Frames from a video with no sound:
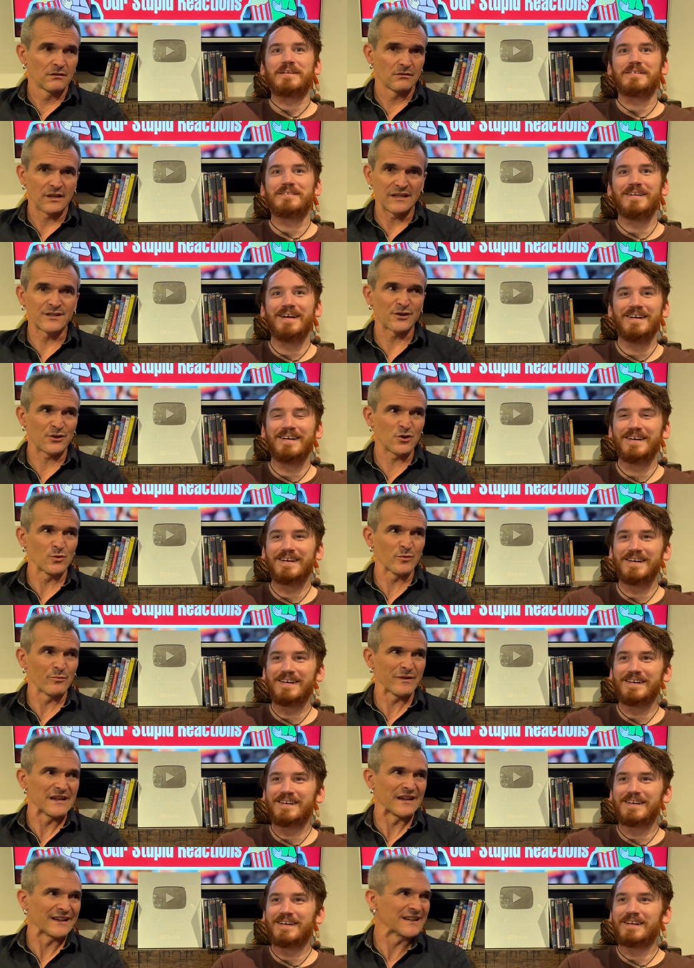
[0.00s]
Speaker 1: He's a human
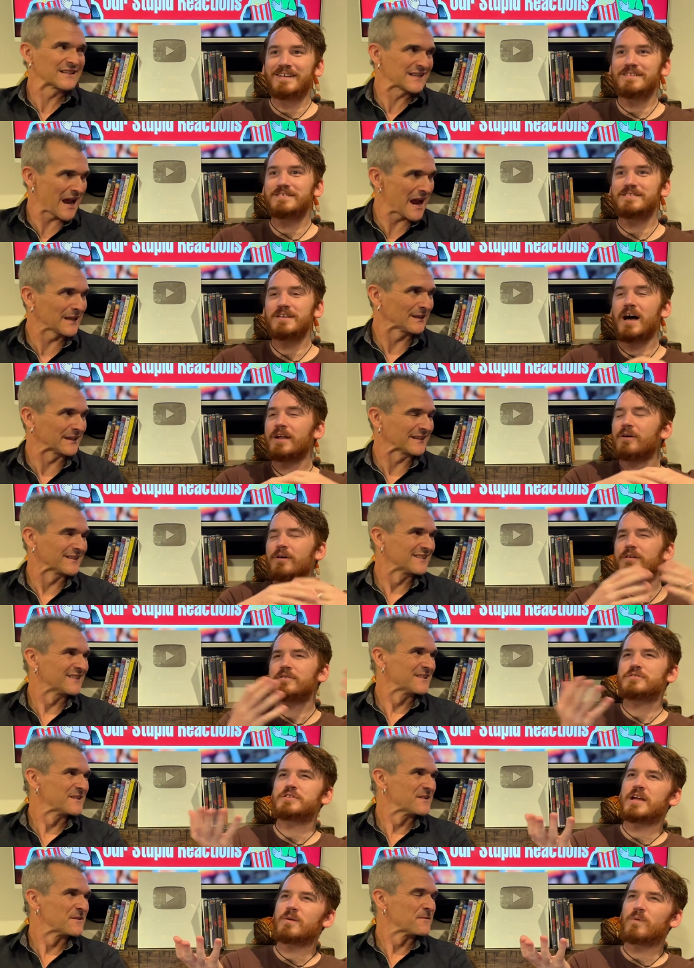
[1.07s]
being, exactly. I don't
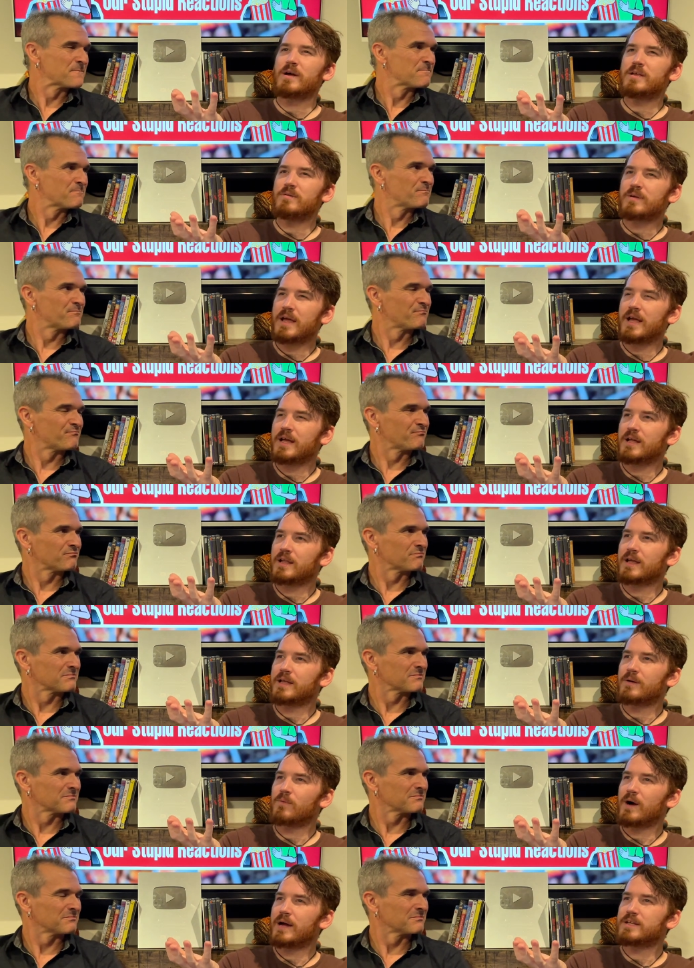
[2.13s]
understand why you can't,
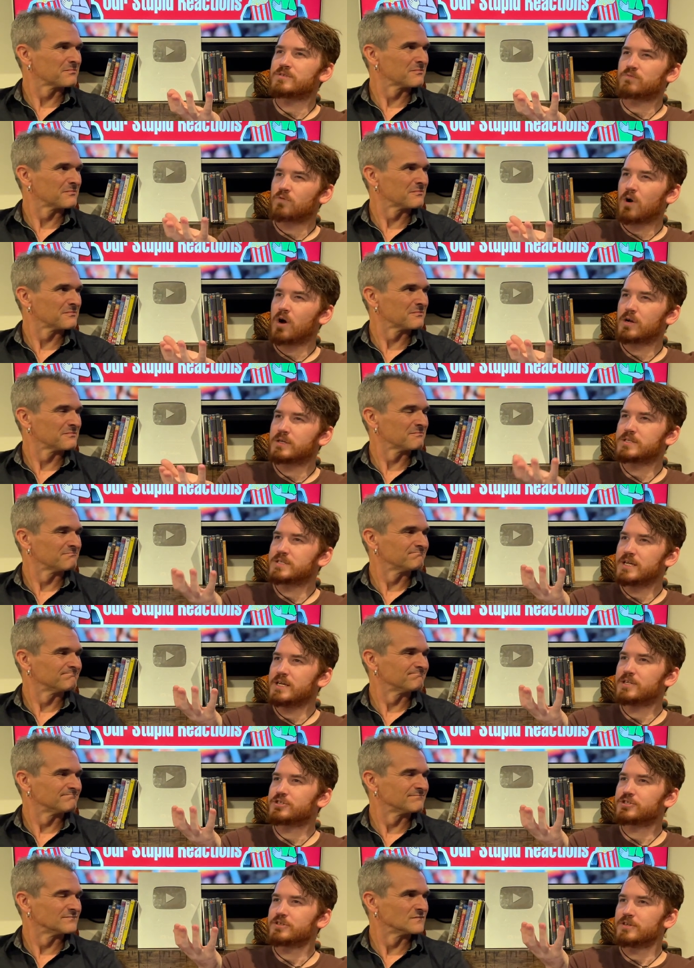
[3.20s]
like, why it's wrong to
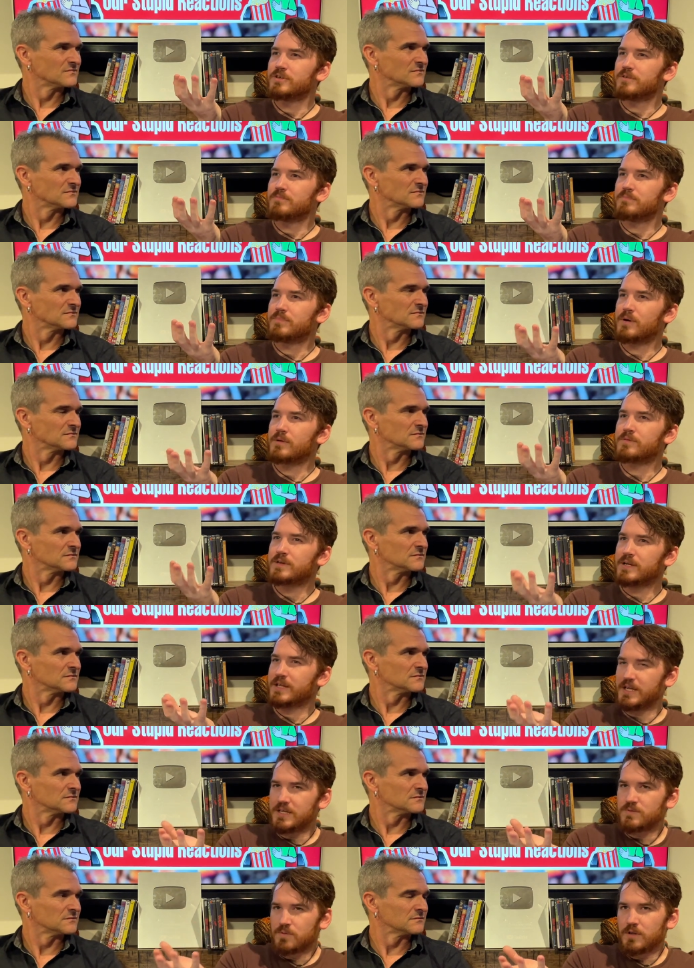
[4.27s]
teach
Speaker 2: both.
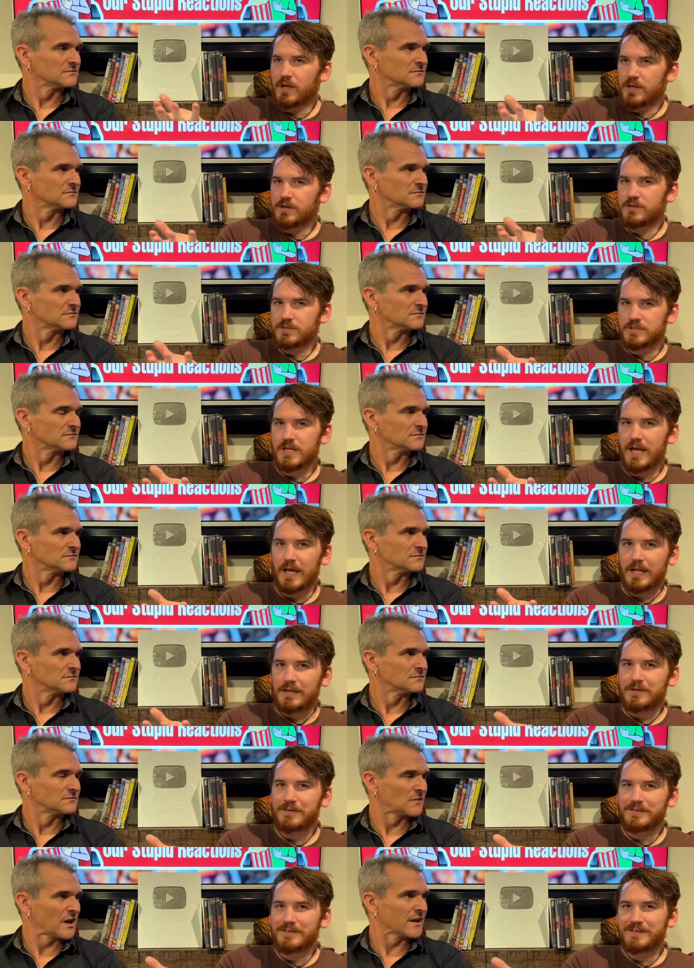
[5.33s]
Kids will
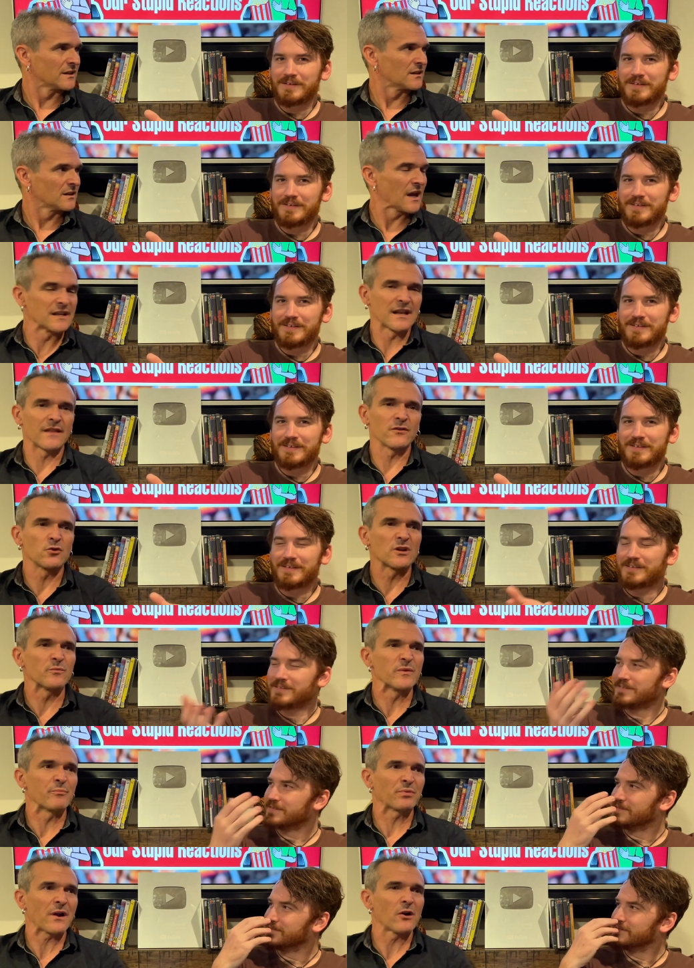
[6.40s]
understand. Right. And that you can
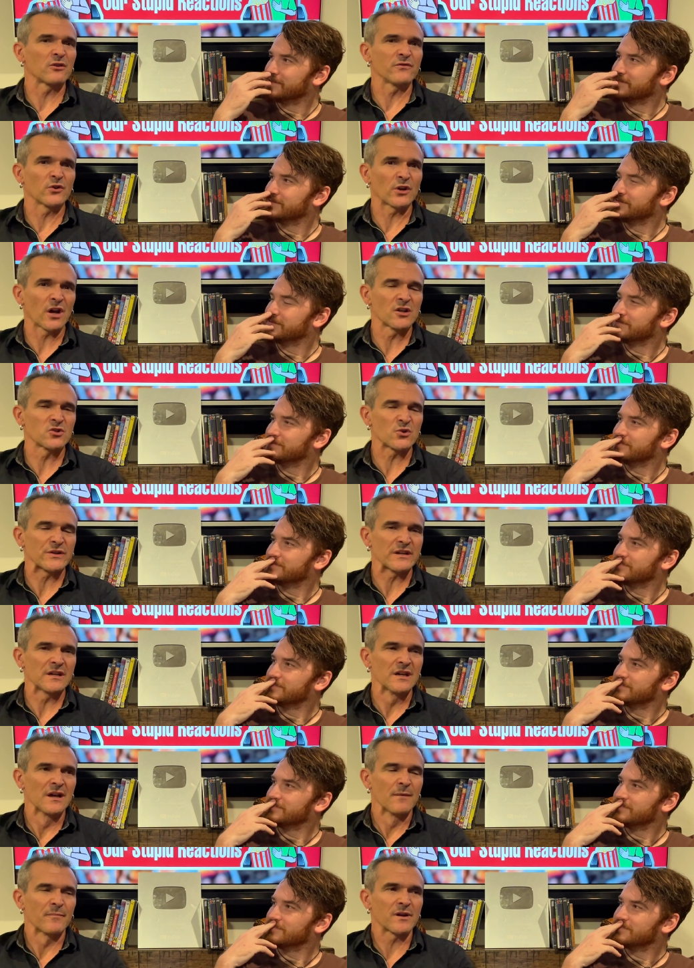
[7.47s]
be proud of your
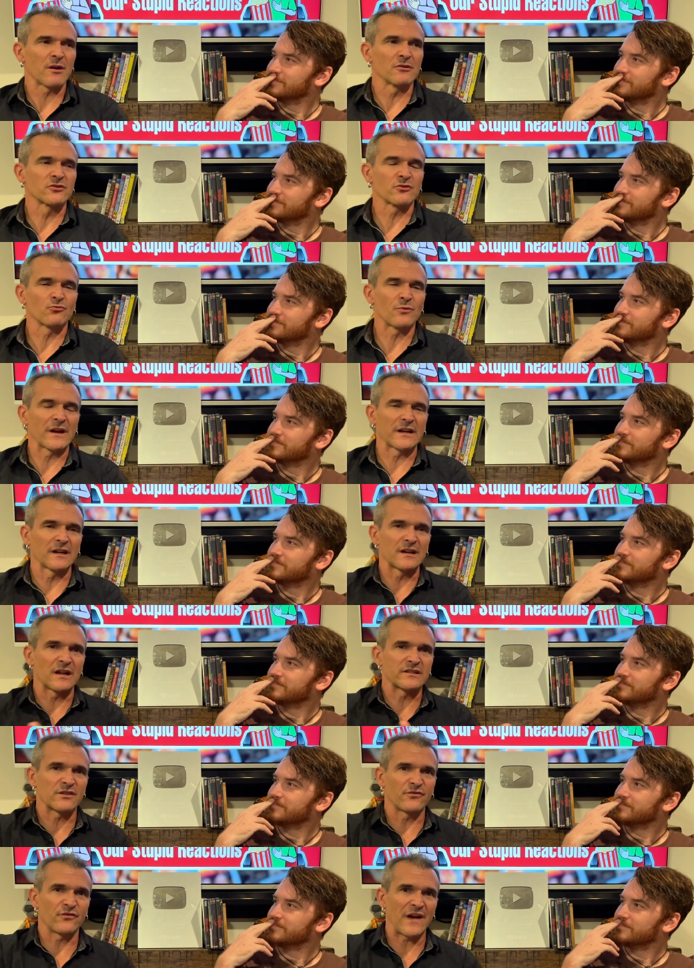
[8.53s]
country, but also
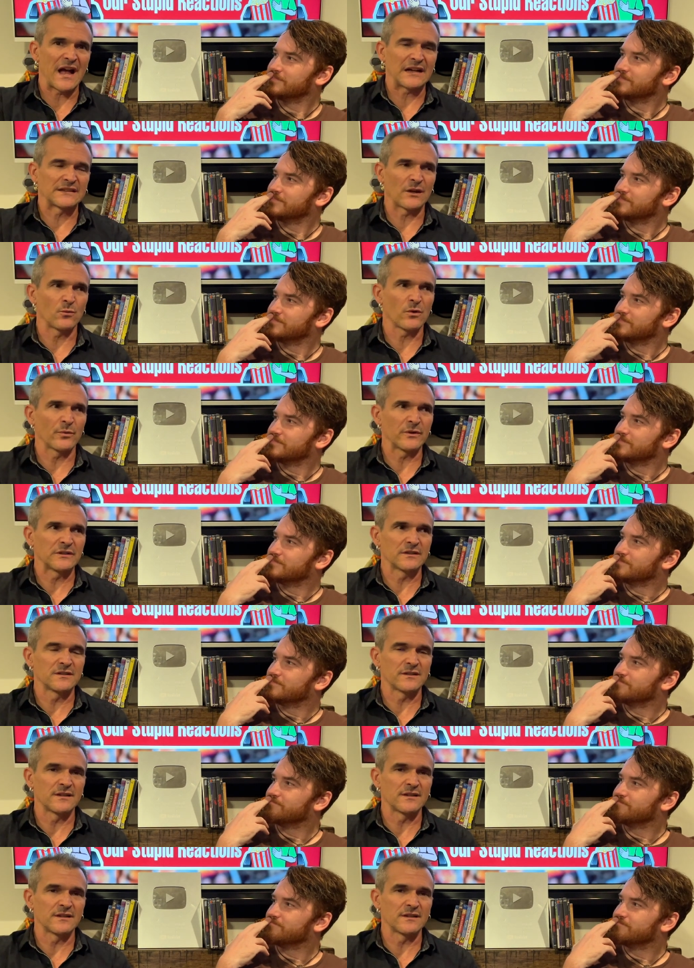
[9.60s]
recognize the fact that what we did to the